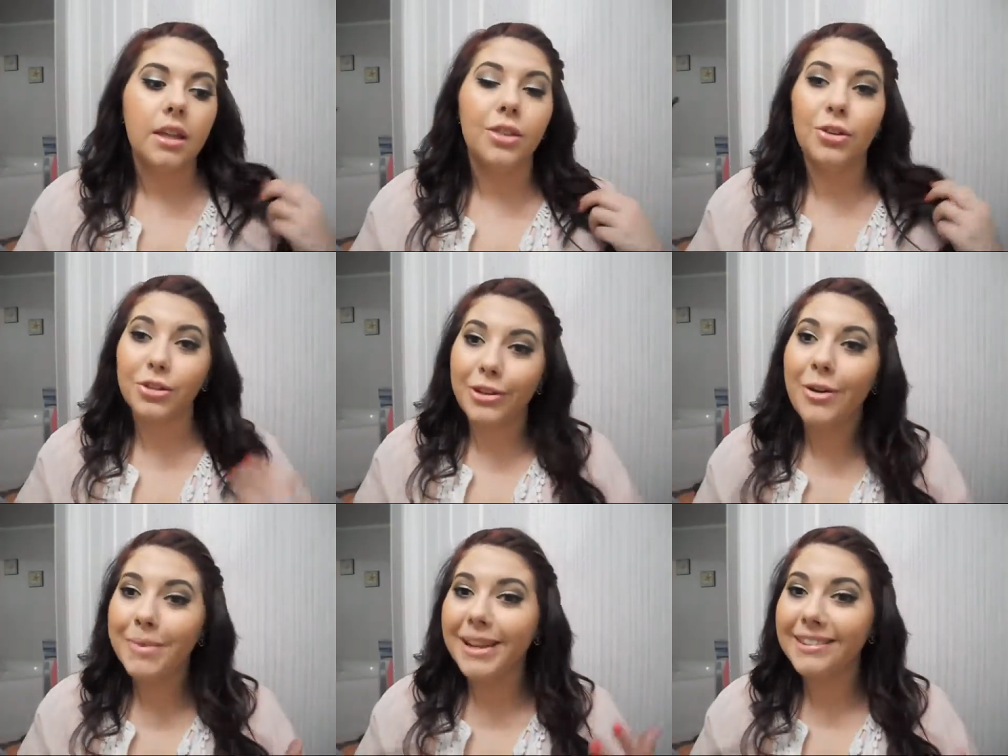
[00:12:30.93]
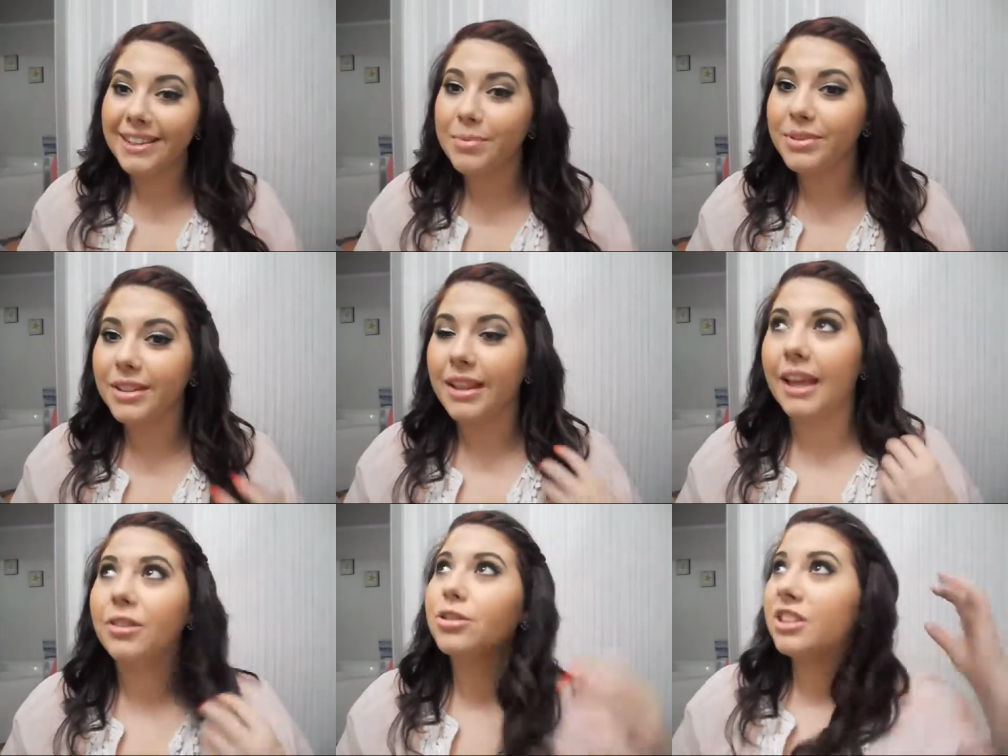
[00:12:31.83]
There's so many tips that,
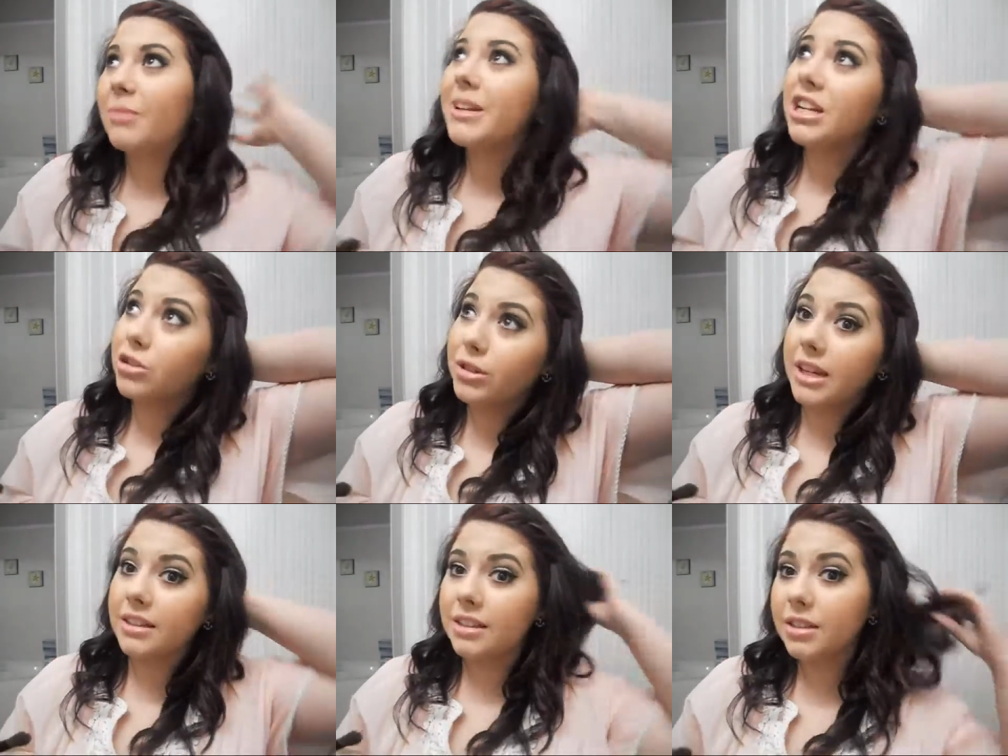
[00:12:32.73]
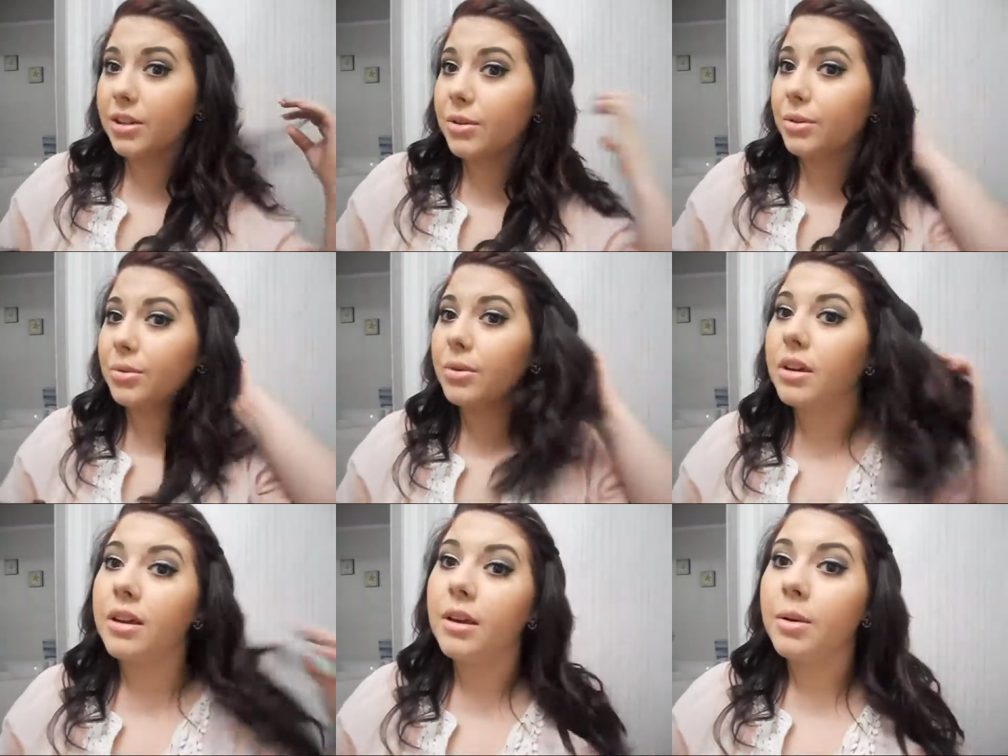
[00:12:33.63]
like, there's so many tricks to
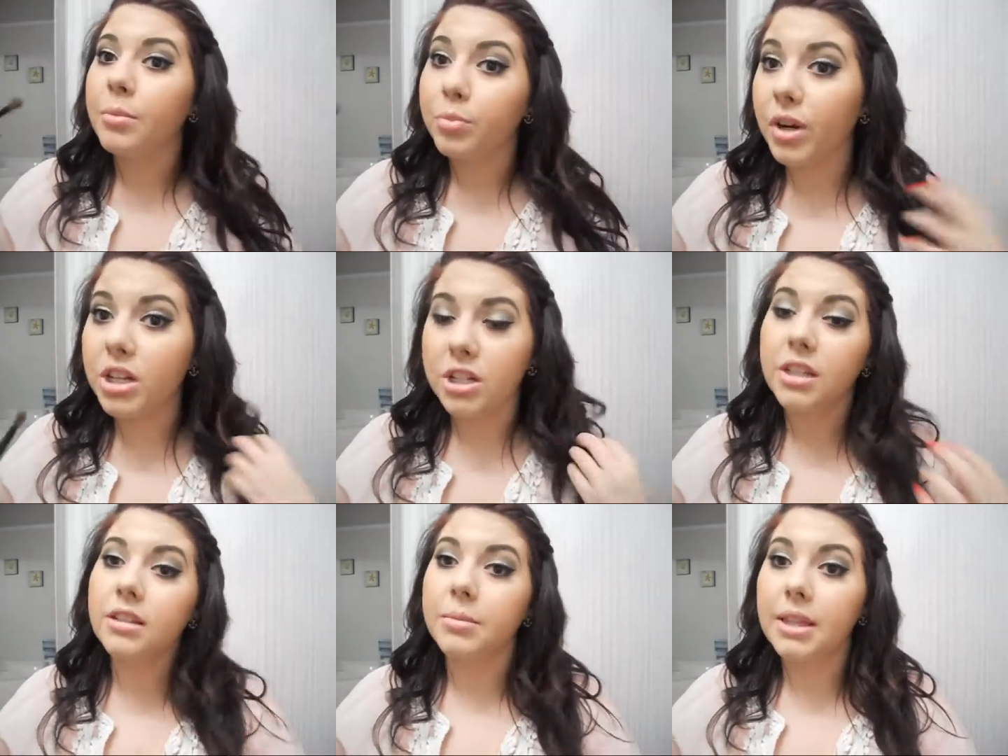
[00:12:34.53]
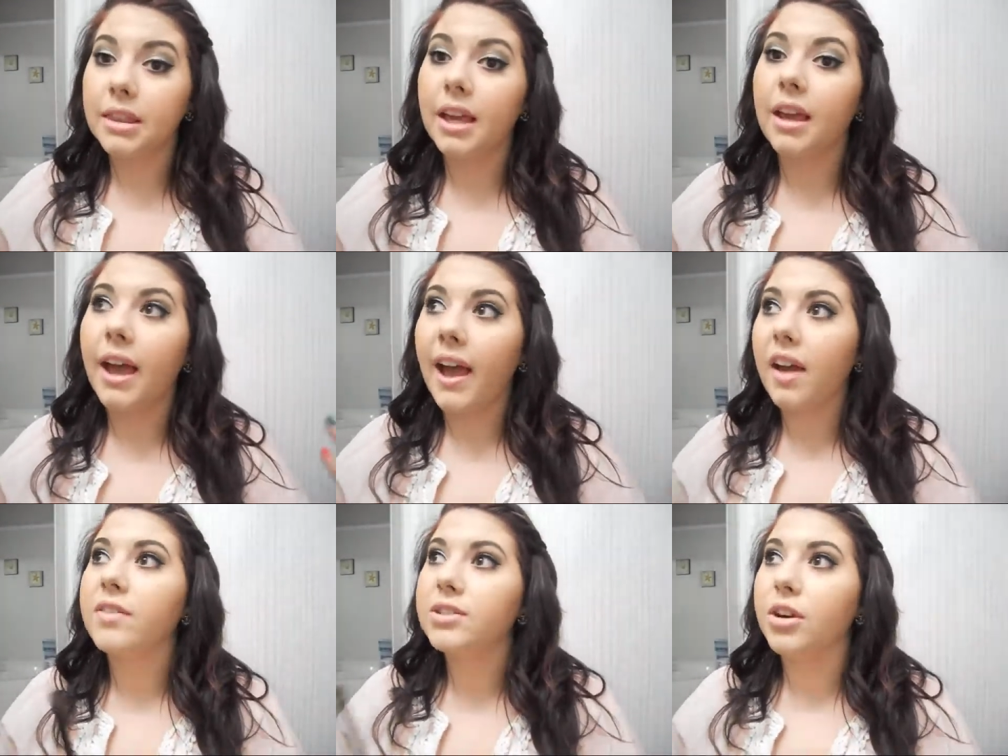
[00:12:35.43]
brushes. I mean, they
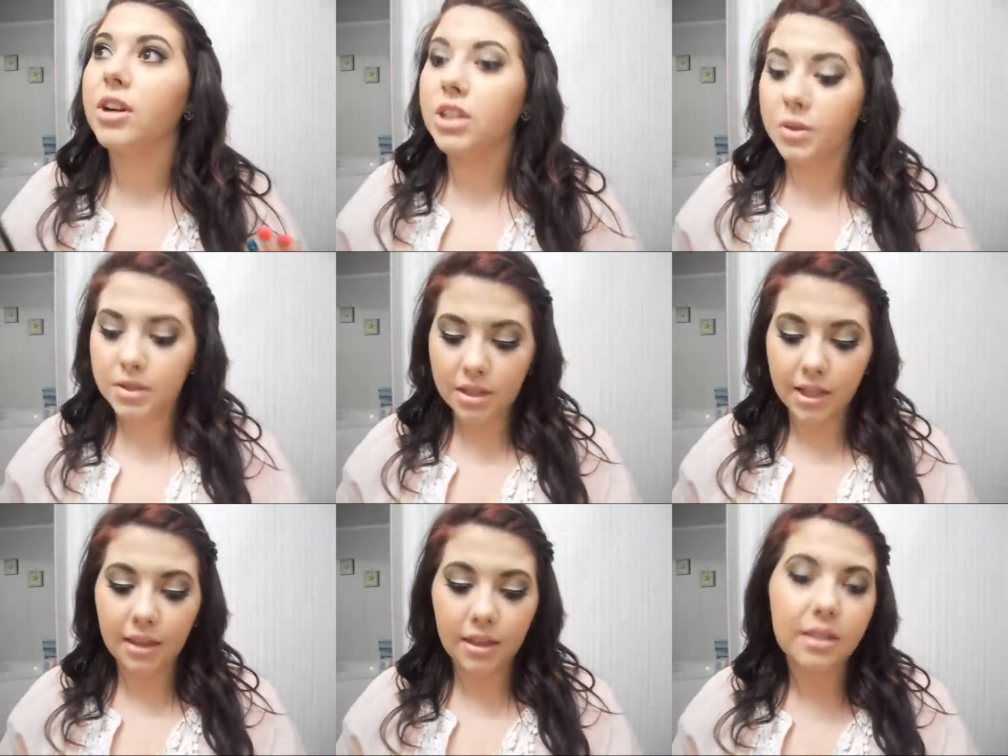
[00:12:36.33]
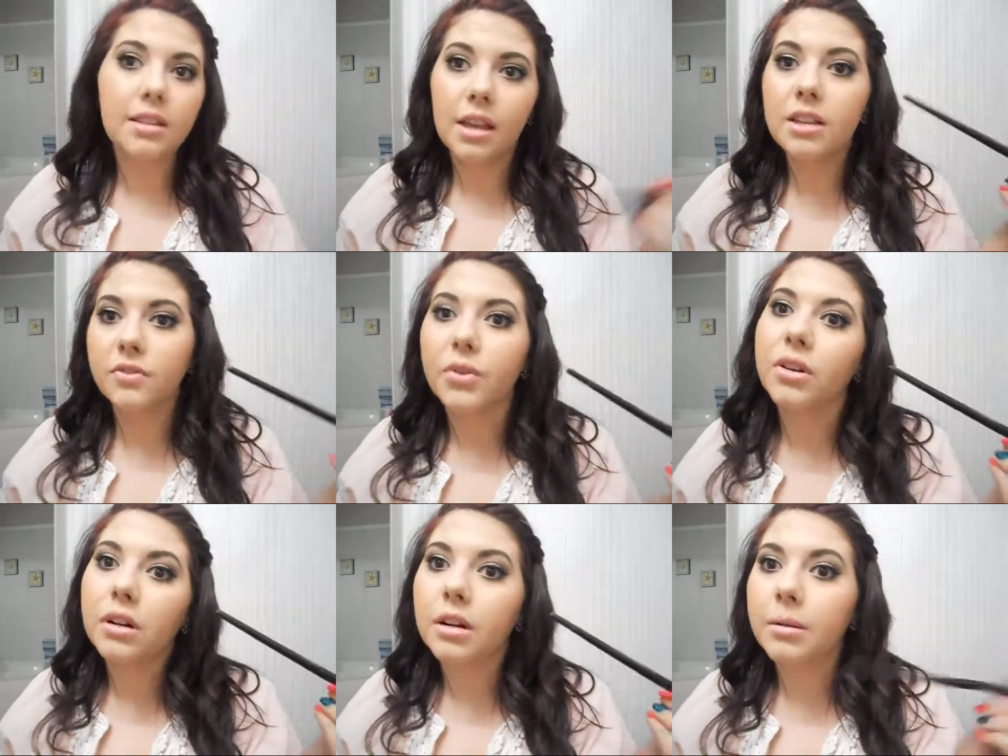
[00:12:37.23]
have certain uses. Like, this is
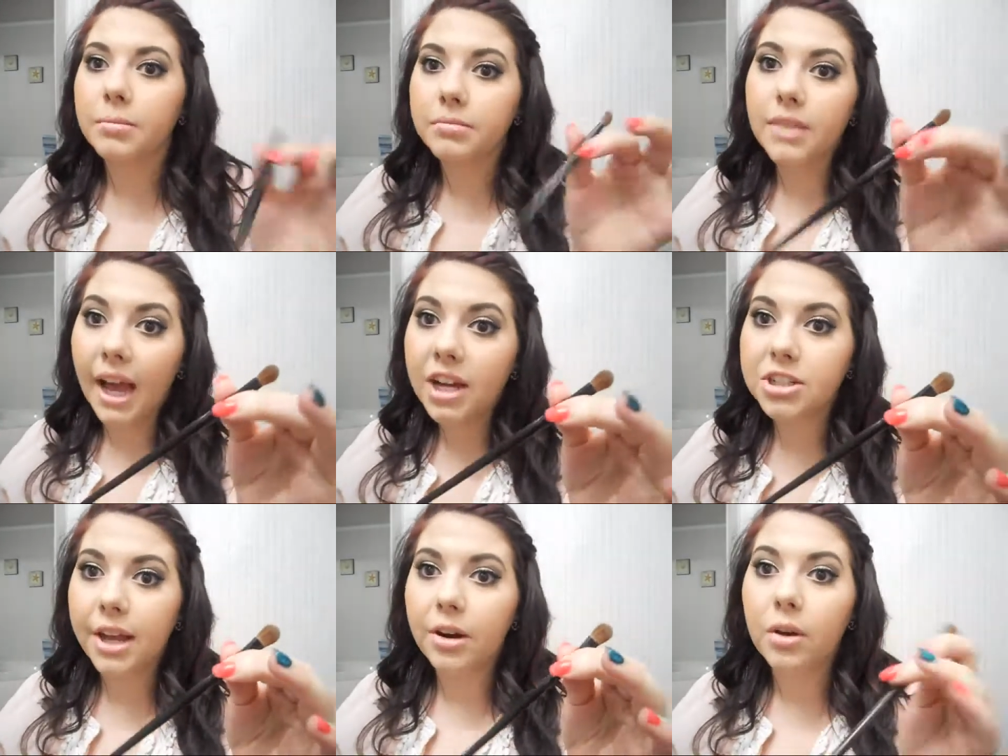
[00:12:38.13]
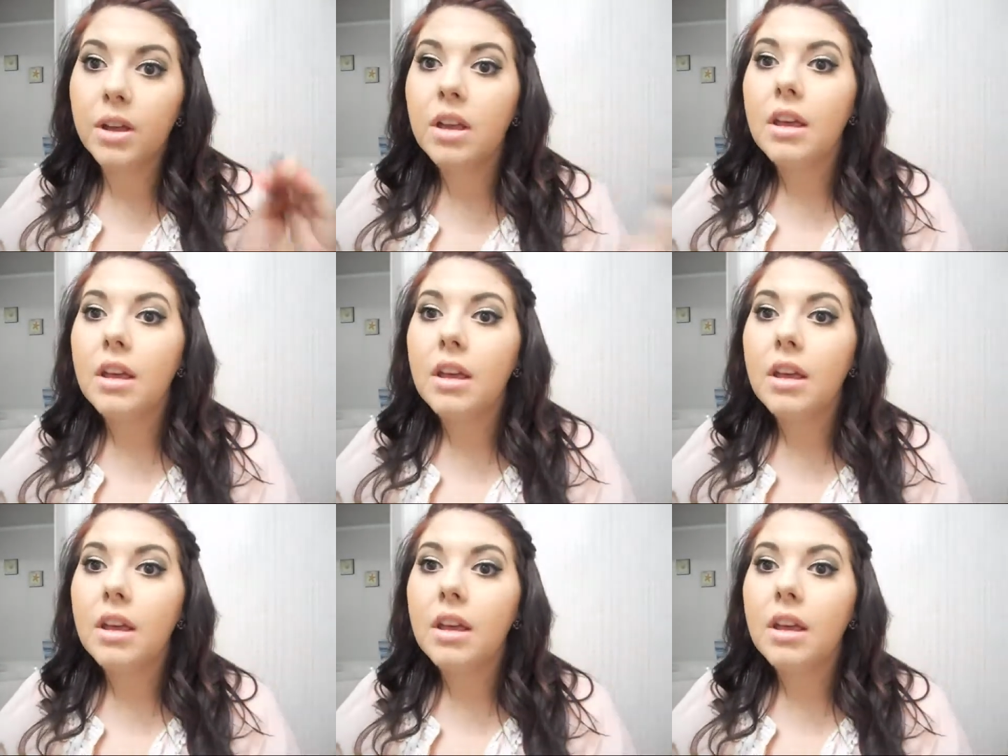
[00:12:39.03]
for eyeshadow.